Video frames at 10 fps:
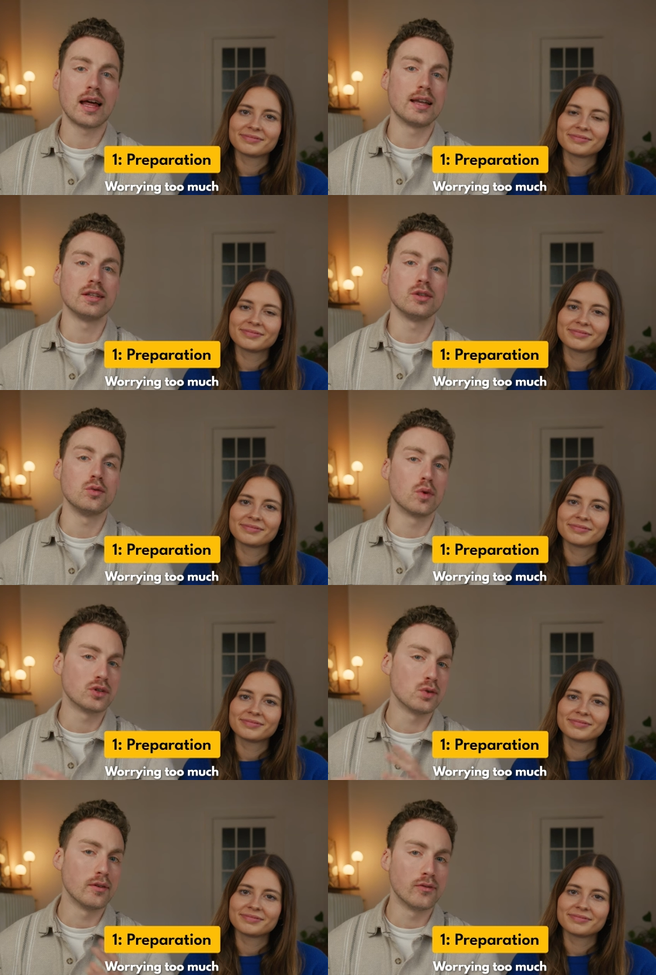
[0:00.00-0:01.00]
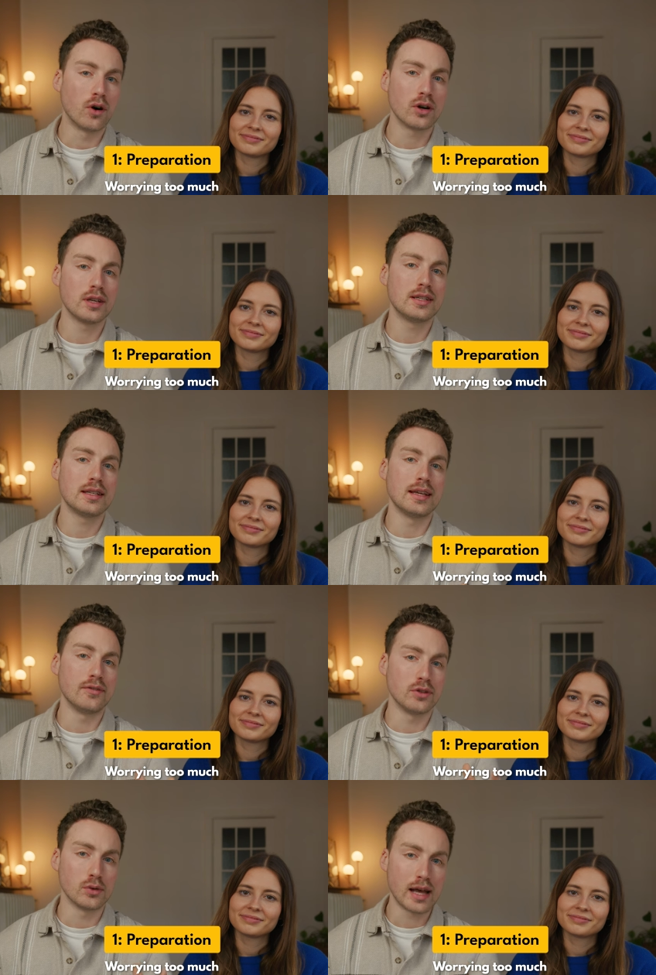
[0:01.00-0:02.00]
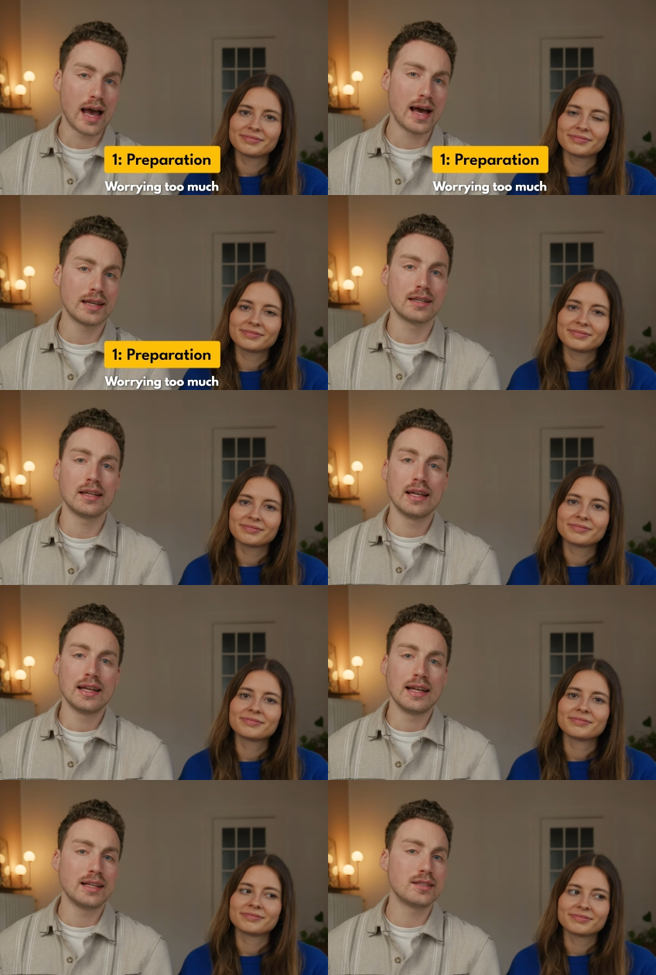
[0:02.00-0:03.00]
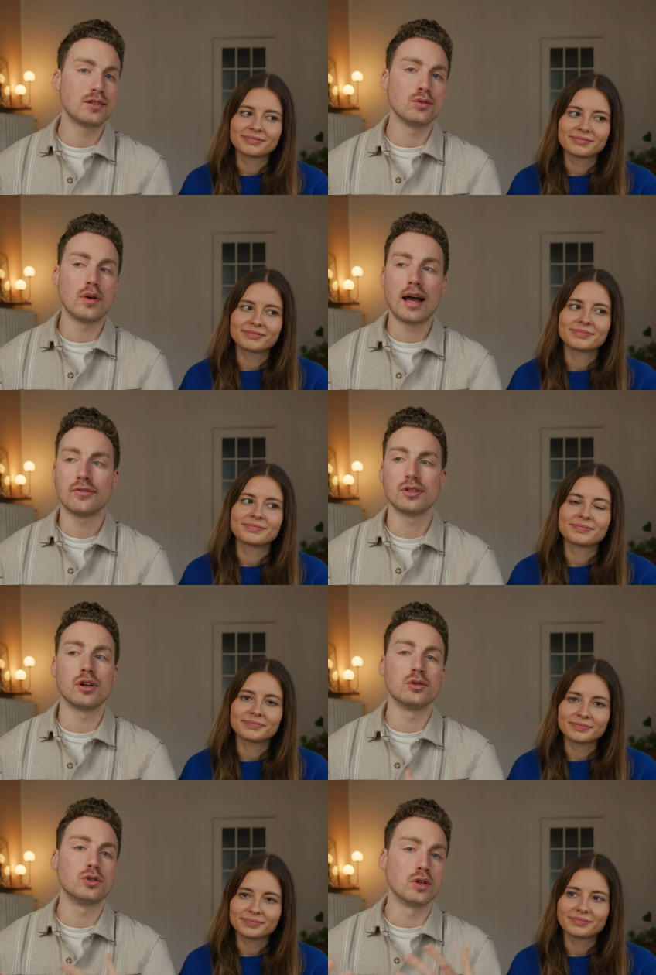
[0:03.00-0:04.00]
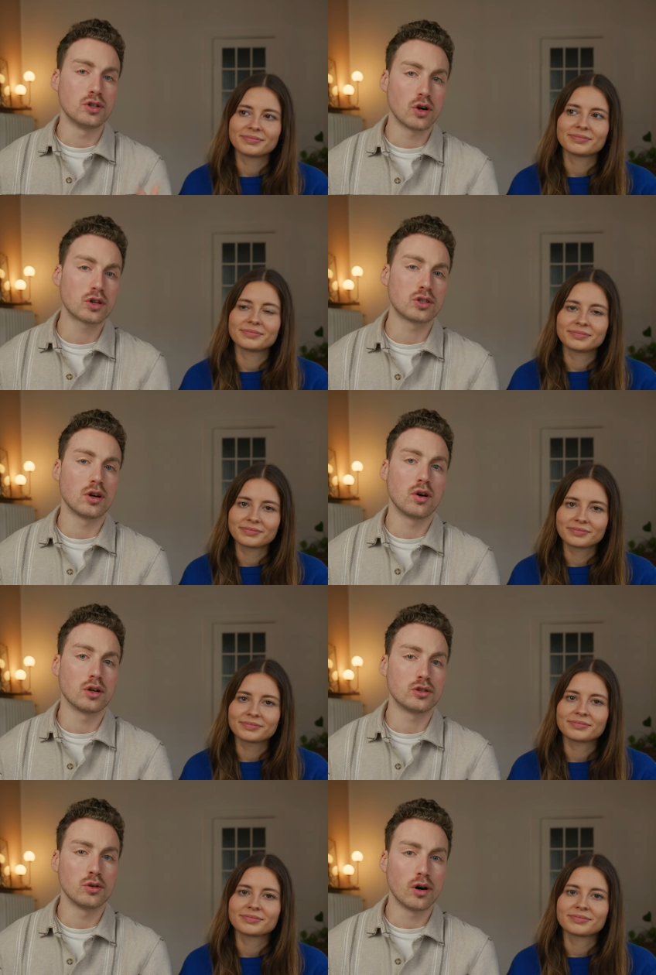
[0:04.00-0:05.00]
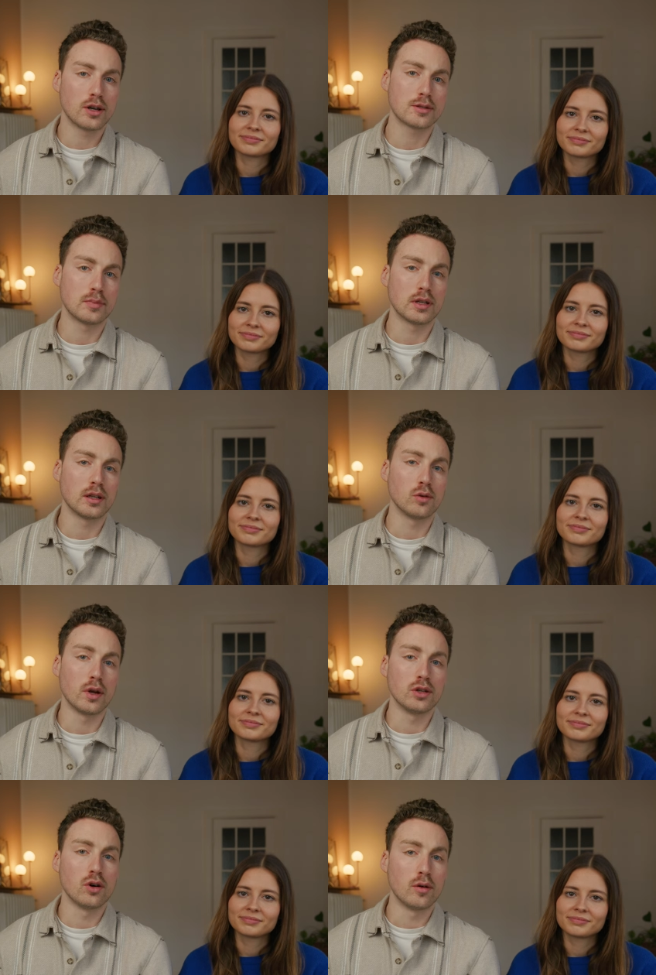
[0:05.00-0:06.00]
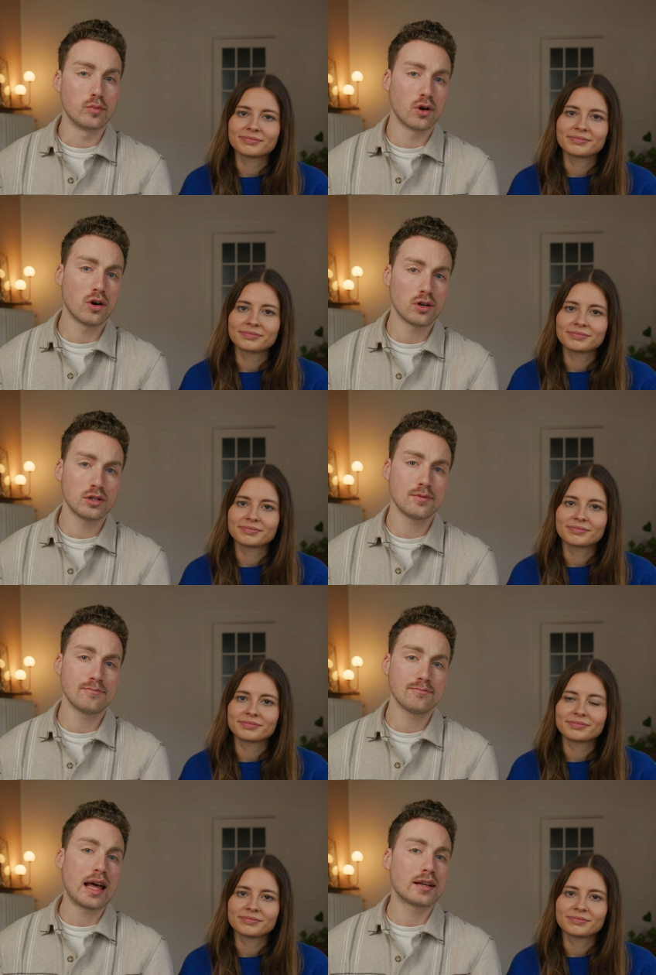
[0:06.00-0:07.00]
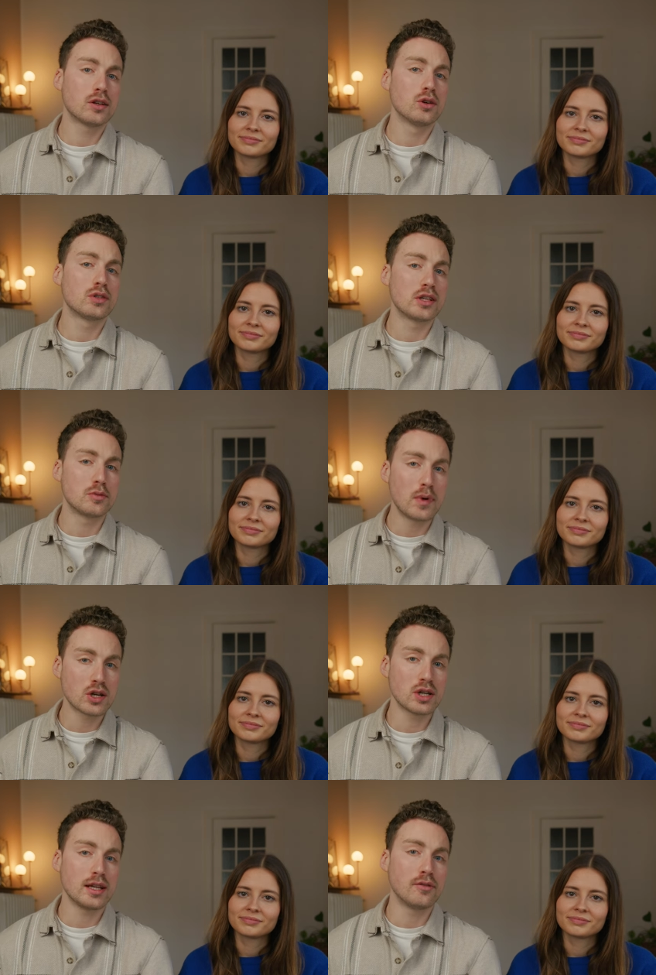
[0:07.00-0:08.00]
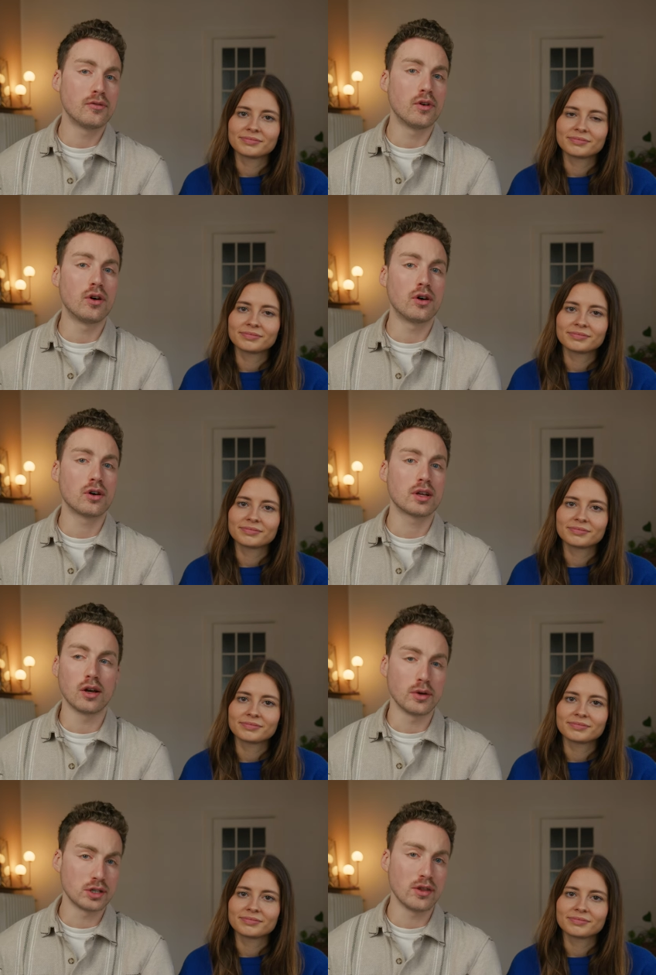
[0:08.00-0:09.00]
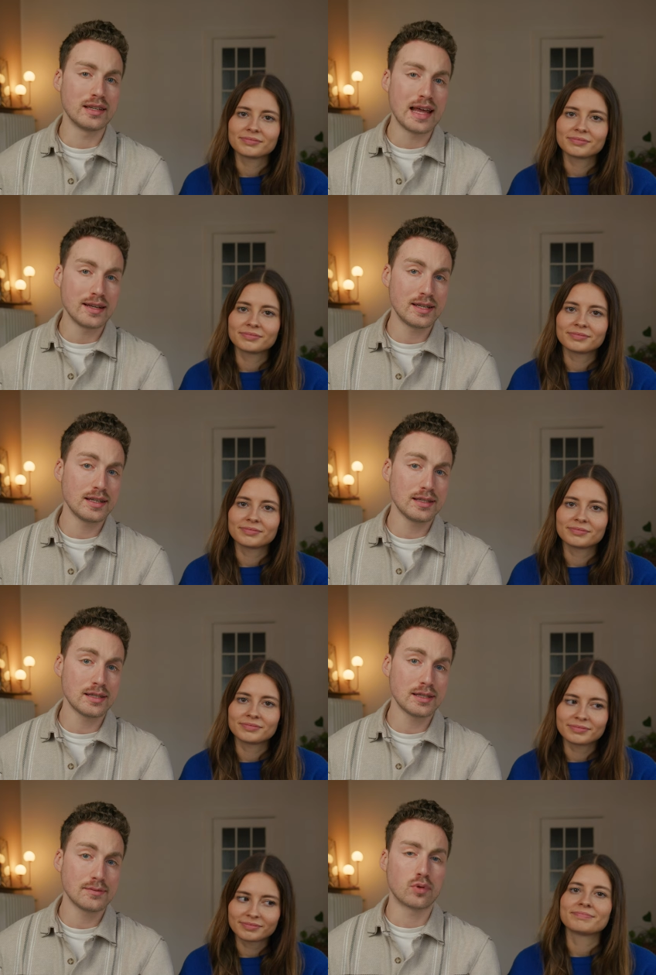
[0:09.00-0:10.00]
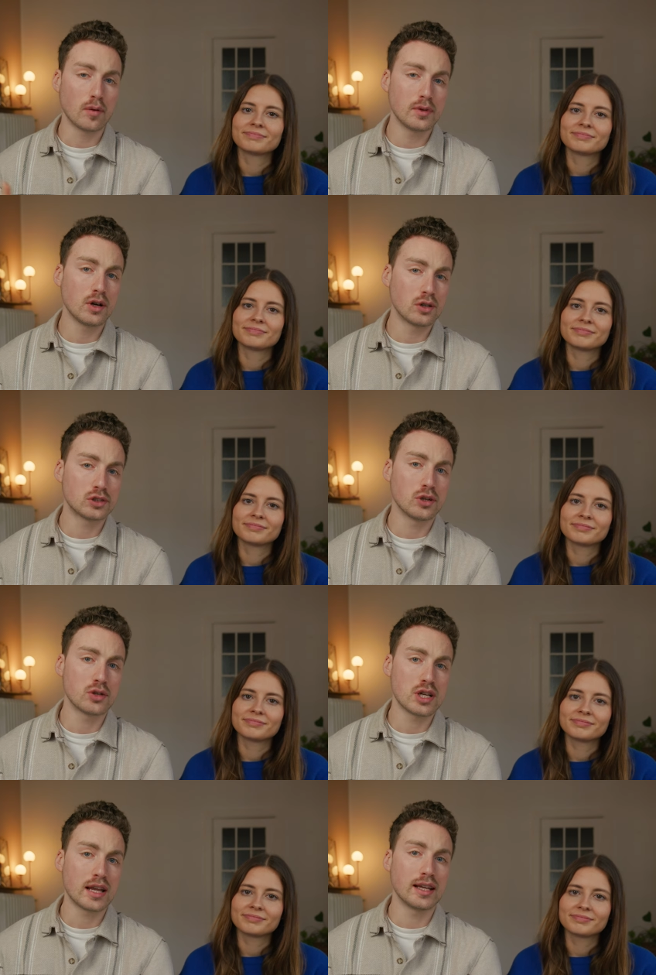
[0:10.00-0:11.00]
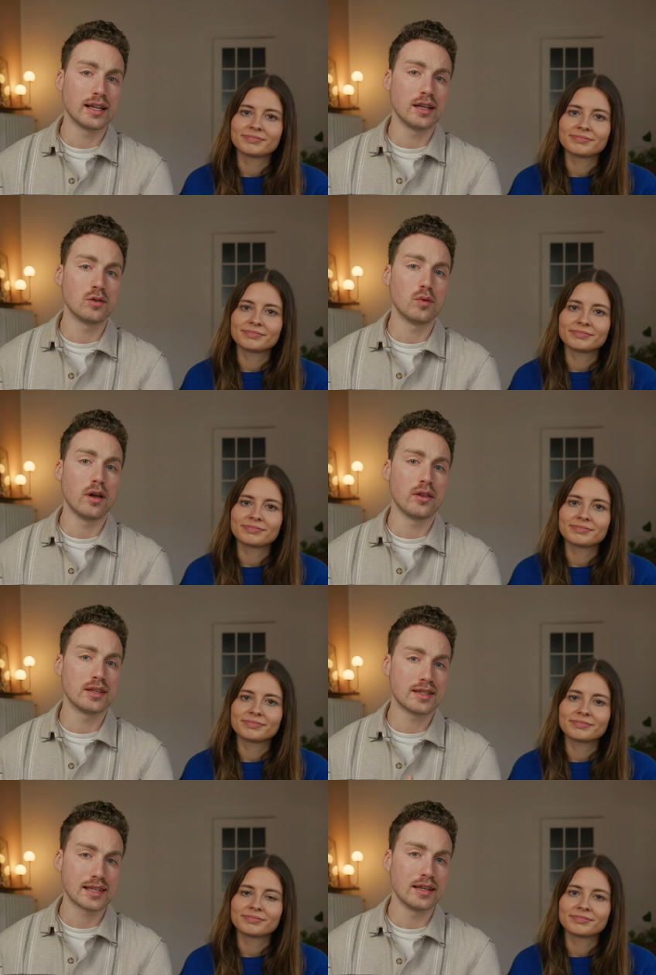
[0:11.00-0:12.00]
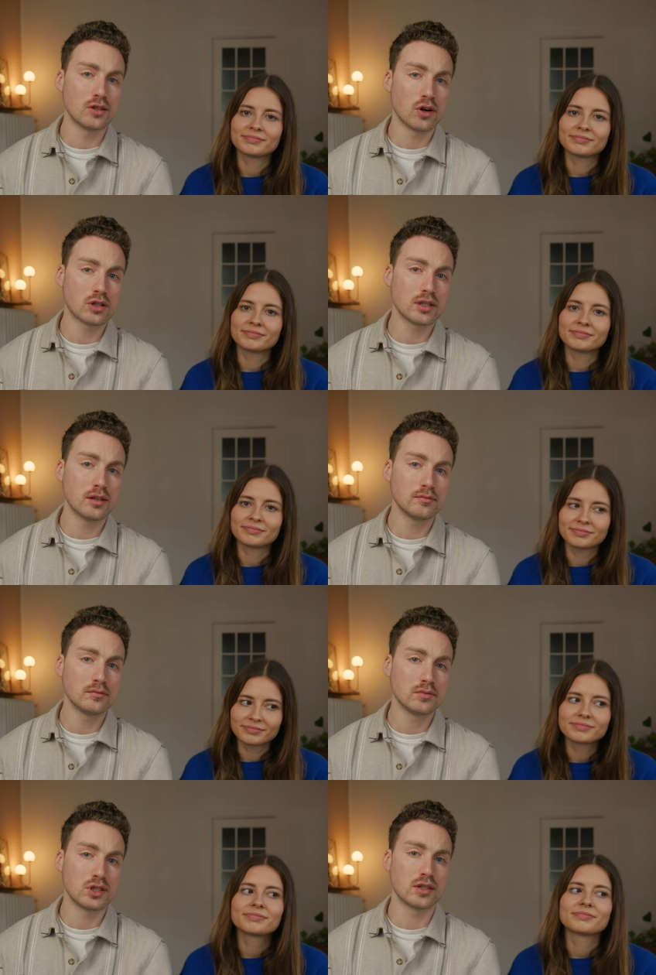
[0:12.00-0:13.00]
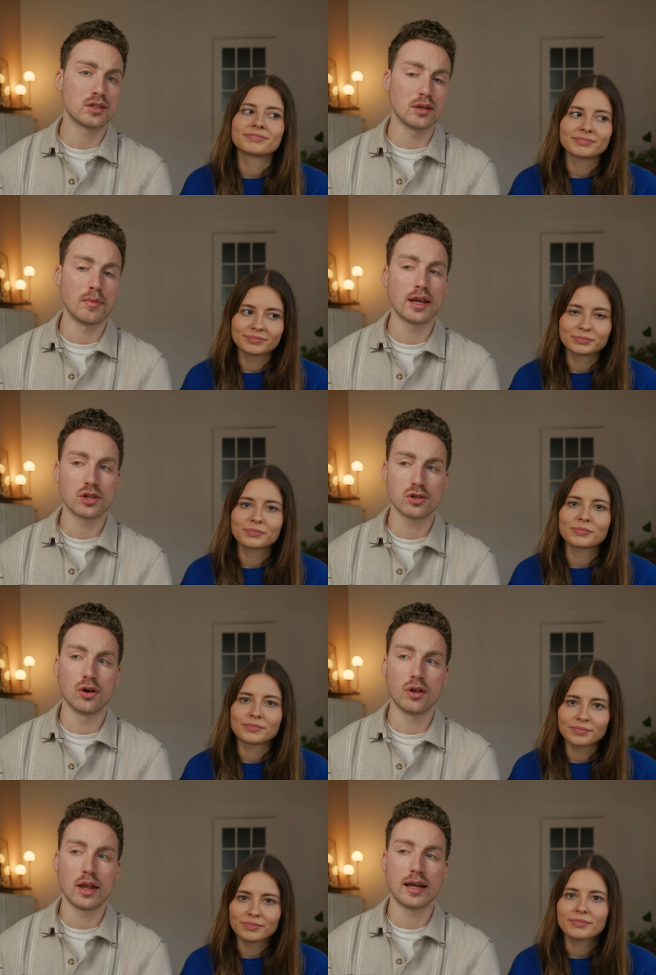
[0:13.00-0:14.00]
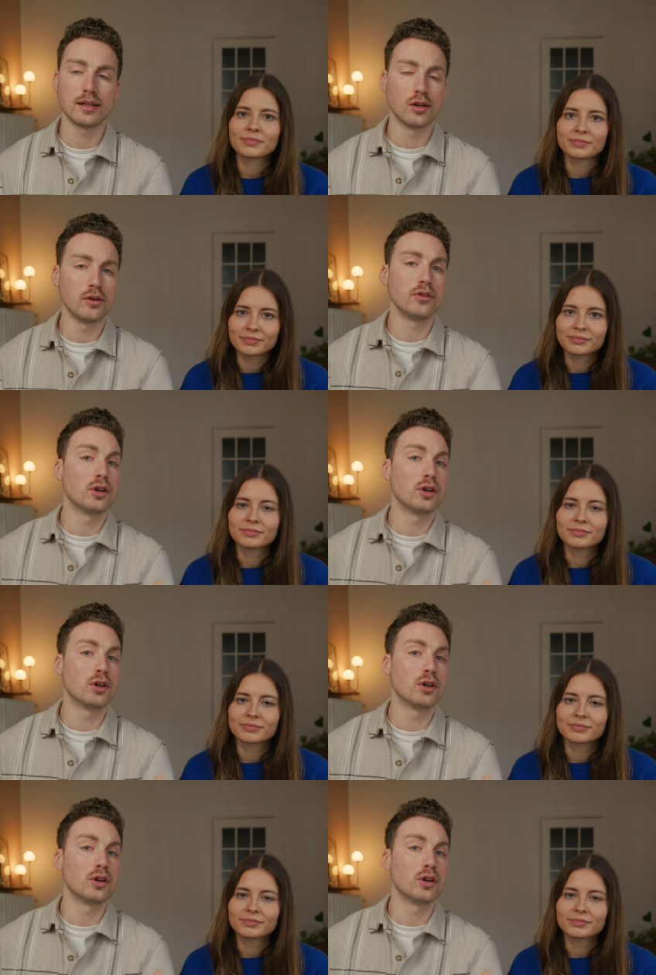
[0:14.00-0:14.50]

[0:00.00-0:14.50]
Speaker 1: that you want to avoid if you can, is to have to go to a doctor or to a hospital when you're abroad. That goes especially for going to the dentist. Probably also checking in with a skin doctor, just to make sure that, you know, if you're